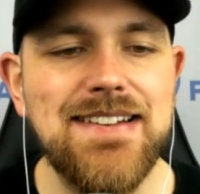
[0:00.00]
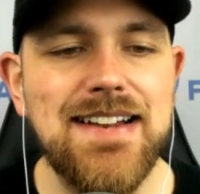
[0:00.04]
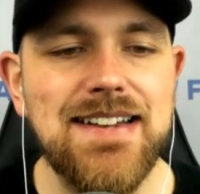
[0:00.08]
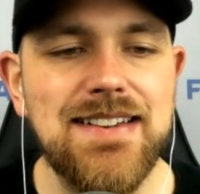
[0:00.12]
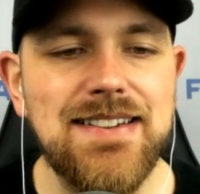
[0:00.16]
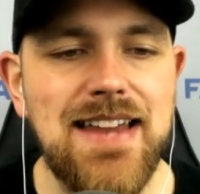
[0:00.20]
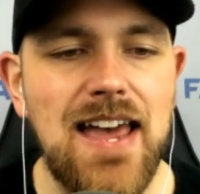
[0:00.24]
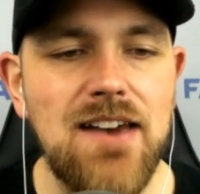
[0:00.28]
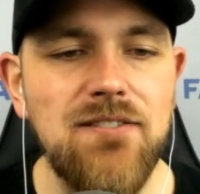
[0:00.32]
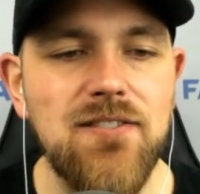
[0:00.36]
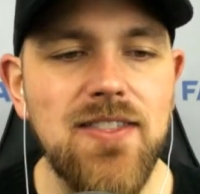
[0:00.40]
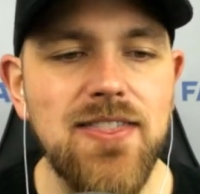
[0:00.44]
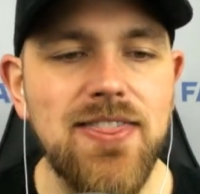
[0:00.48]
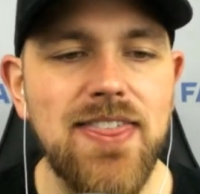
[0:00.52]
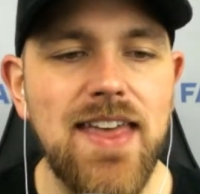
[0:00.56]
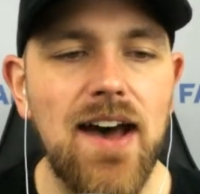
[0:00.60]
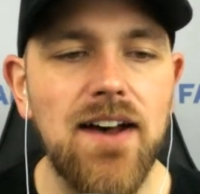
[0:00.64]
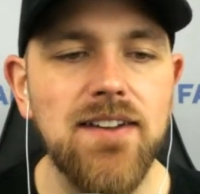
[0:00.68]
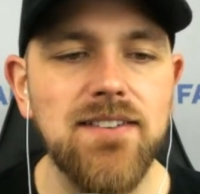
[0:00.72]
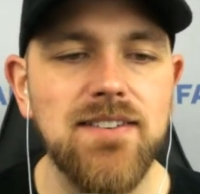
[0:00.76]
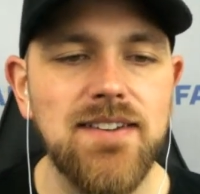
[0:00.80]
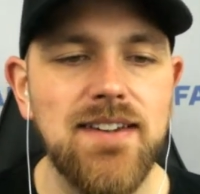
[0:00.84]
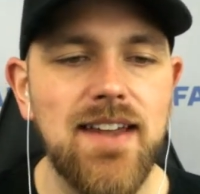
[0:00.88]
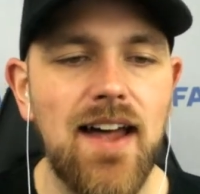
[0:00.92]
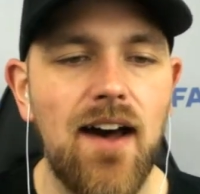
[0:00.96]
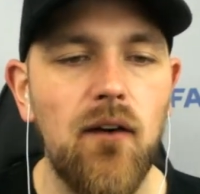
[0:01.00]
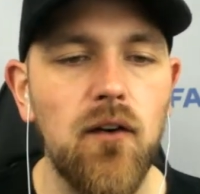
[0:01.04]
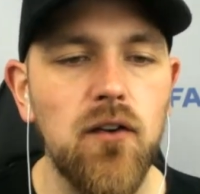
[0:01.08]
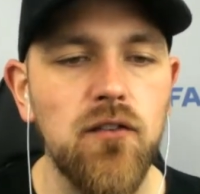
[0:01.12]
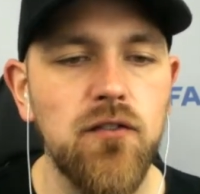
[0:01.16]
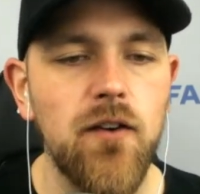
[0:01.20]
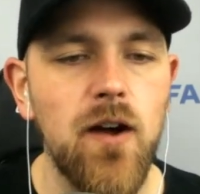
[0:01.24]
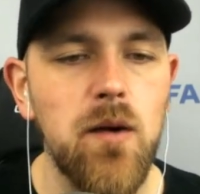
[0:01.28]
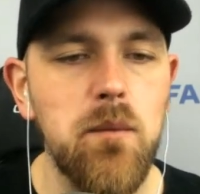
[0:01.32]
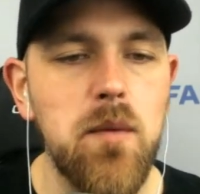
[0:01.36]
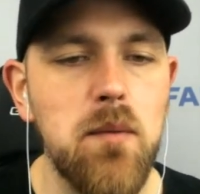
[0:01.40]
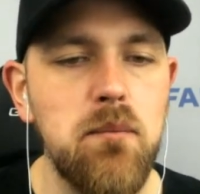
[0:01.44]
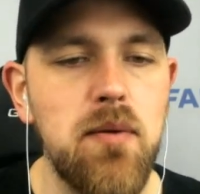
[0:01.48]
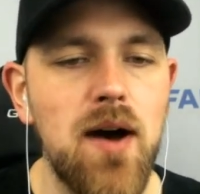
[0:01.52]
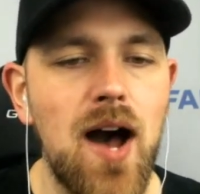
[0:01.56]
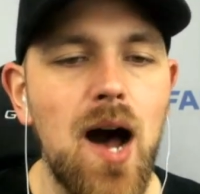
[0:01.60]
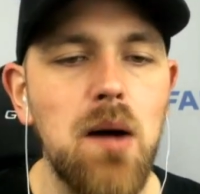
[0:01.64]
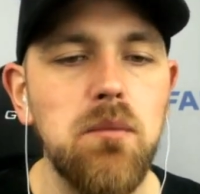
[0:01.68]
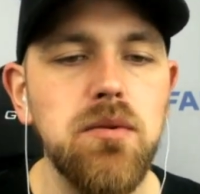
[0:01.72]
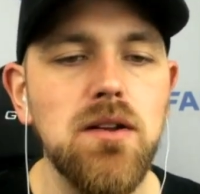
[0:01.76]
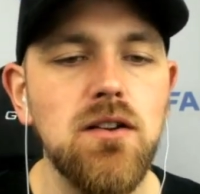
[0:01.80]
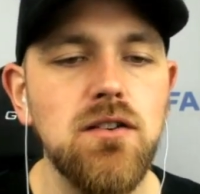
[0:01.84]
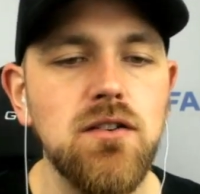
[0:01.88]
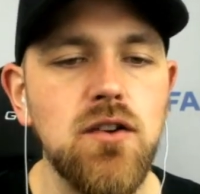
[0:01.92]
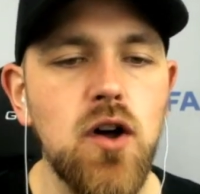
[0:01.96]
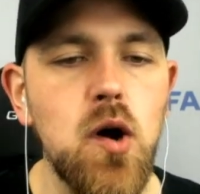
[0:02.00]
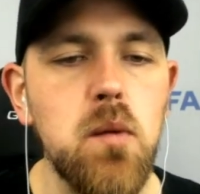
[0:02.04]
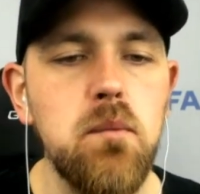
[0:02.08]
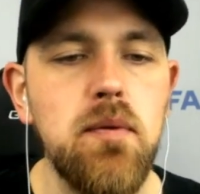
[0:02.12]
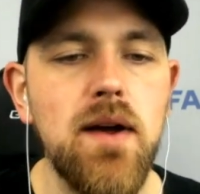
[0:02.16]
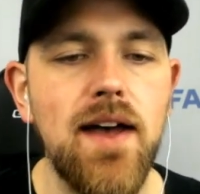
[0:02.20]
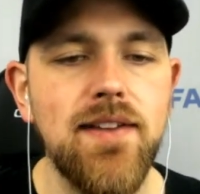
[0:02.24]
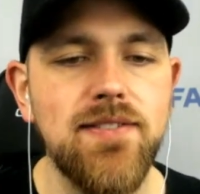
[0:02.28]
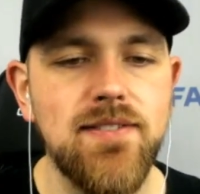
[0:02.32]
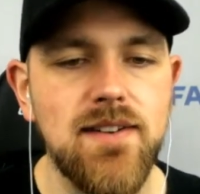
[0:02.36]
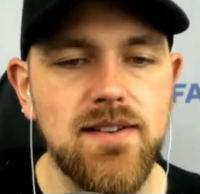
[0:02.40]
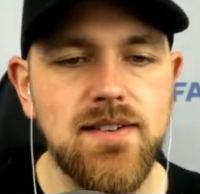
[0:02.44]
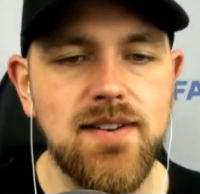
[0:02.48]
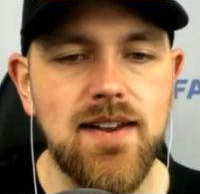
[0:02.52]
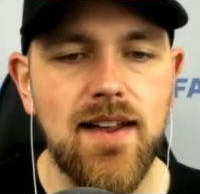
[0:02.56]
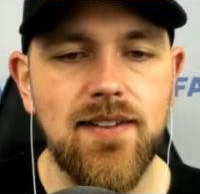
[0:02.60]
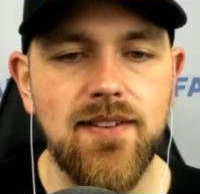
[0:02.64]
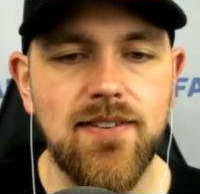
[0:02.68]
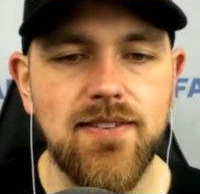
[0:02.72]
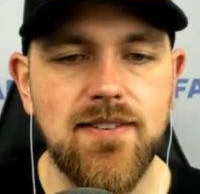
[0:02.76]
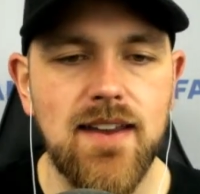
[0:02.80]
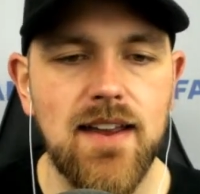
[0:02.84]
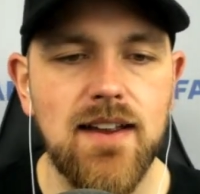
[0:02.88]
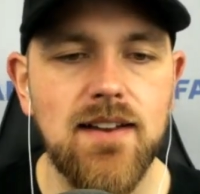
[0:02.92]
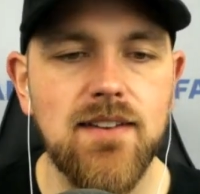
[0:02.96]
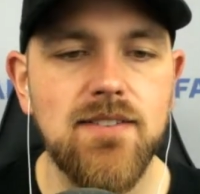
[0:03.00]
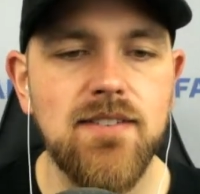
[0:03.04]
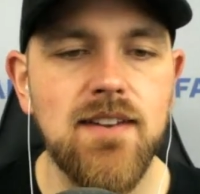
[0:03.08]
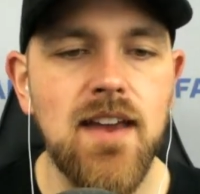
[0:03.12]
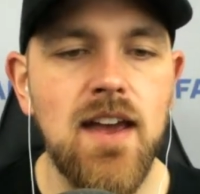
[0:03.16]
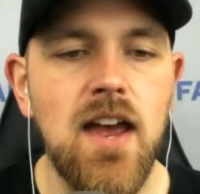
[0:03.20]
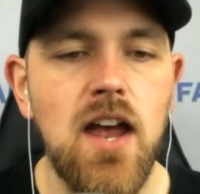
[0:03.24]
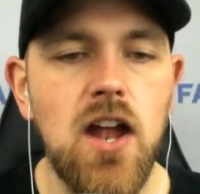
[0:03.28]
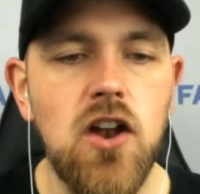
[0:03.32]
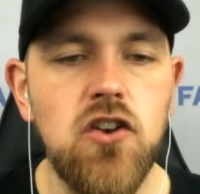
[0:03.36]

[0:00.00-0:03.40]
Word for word: $11,000, followed by Pablo Lopez at 10 6.